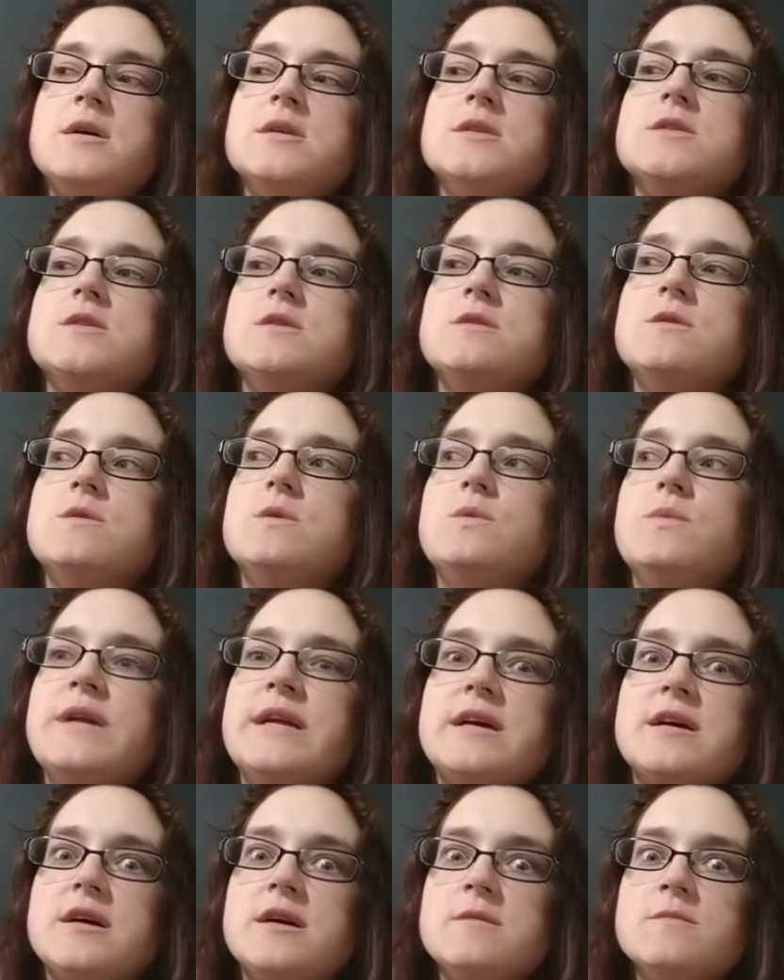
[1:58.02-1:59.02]
So when
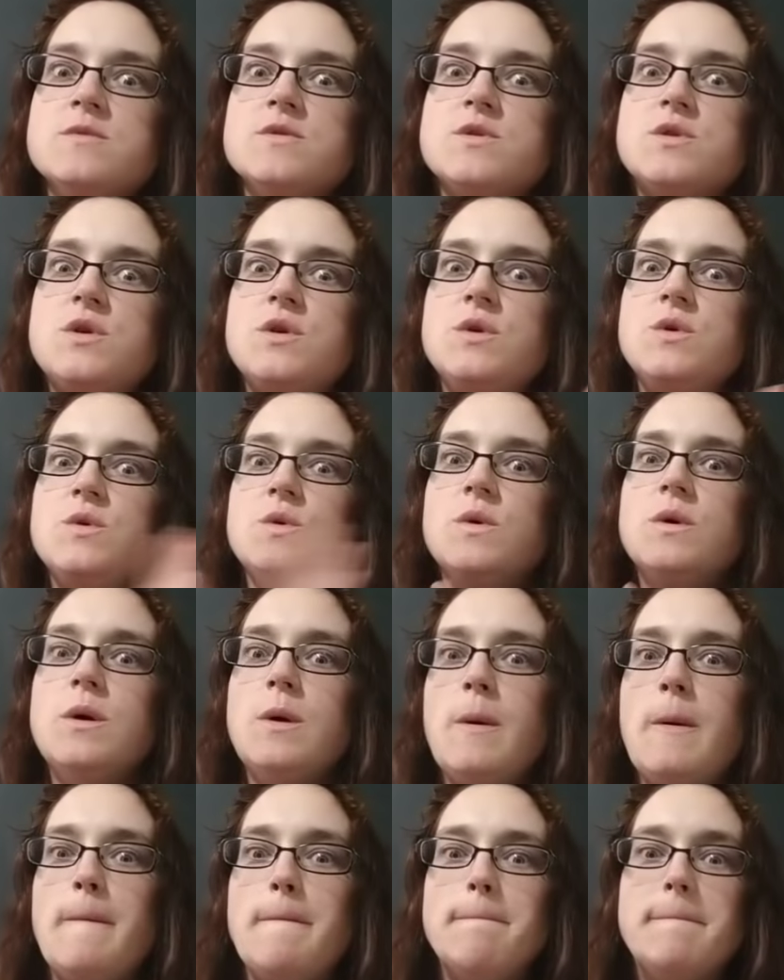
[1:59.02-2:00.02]
it comes to
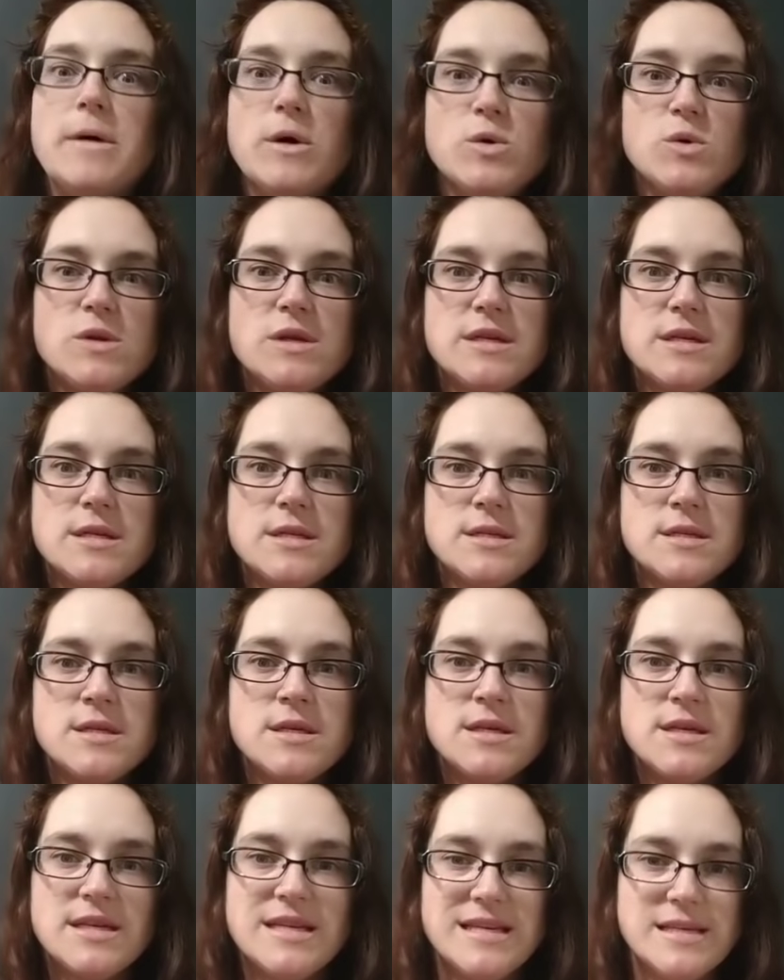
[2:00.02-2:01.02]
bolus
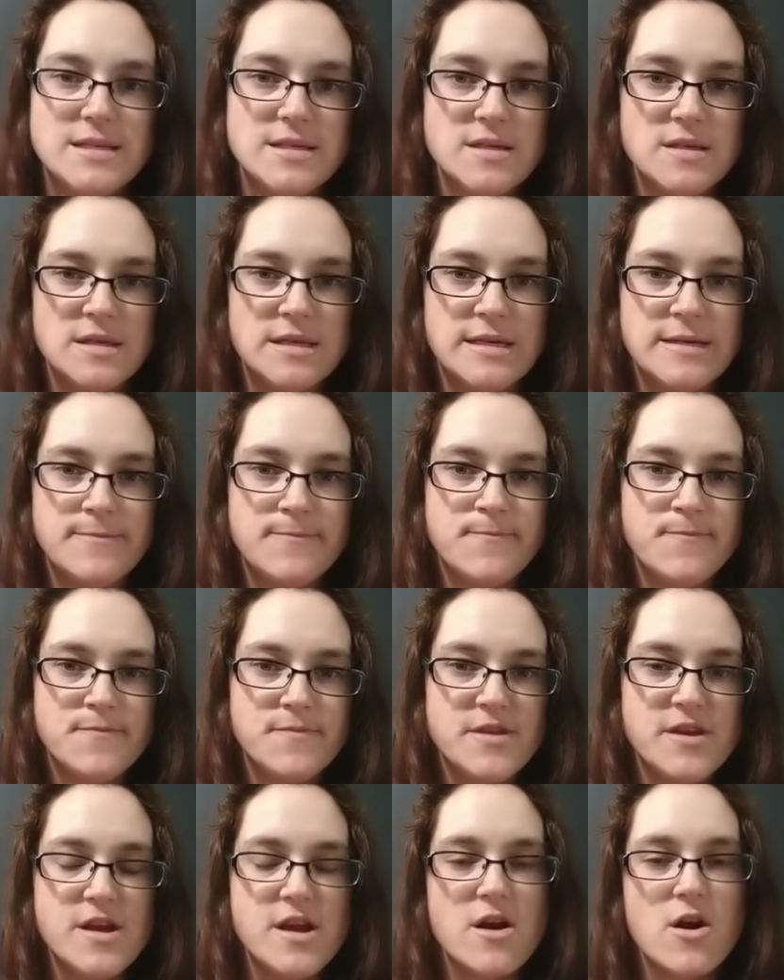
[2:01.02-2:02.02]
insulin,
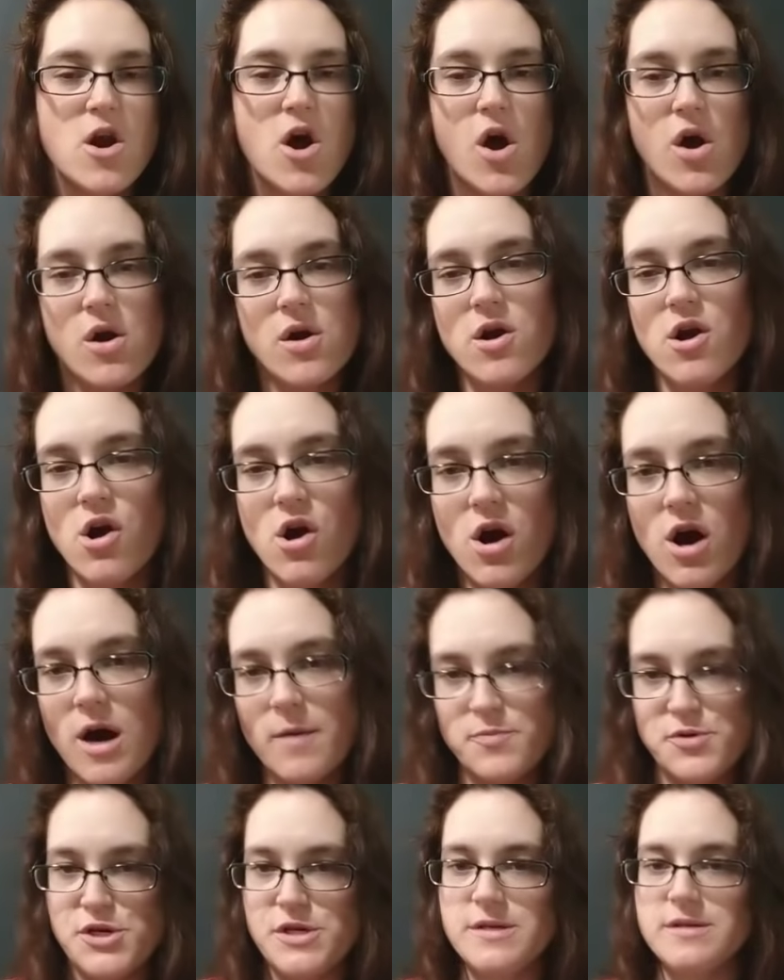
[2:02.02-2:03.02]
there are
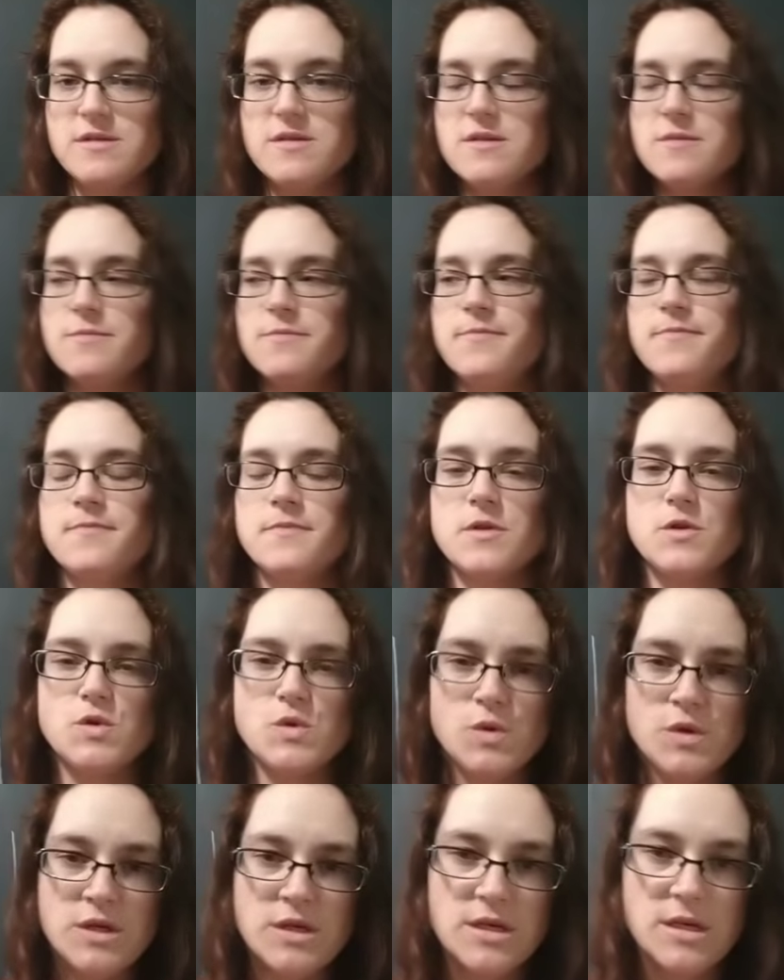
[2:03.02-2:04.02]
options. There's
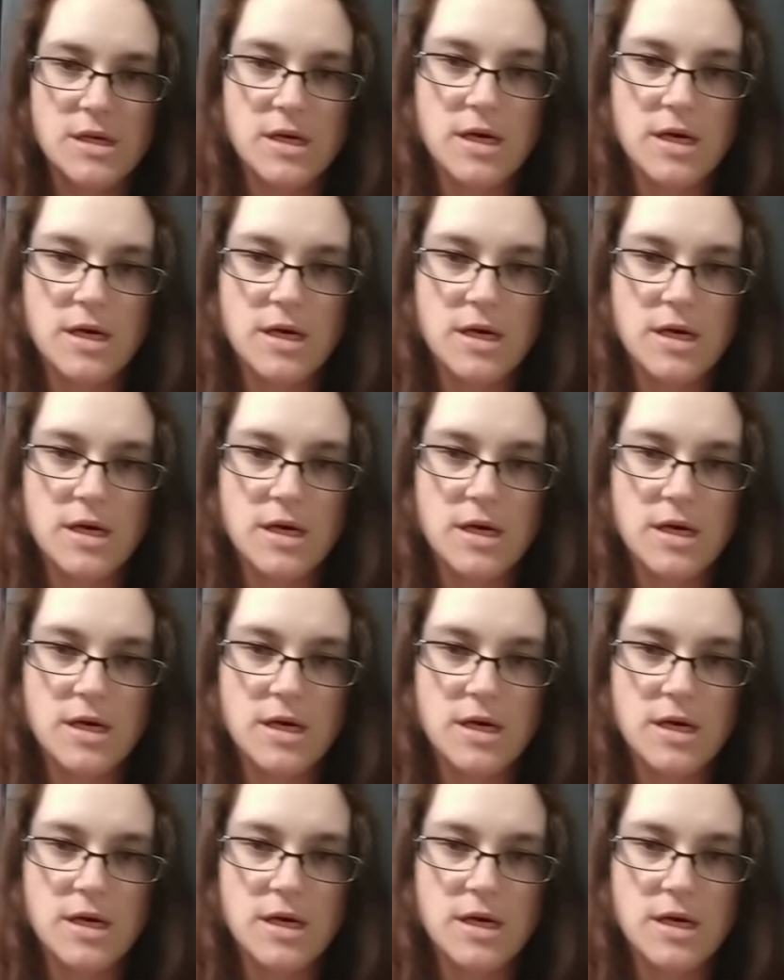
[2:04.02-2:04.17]
only a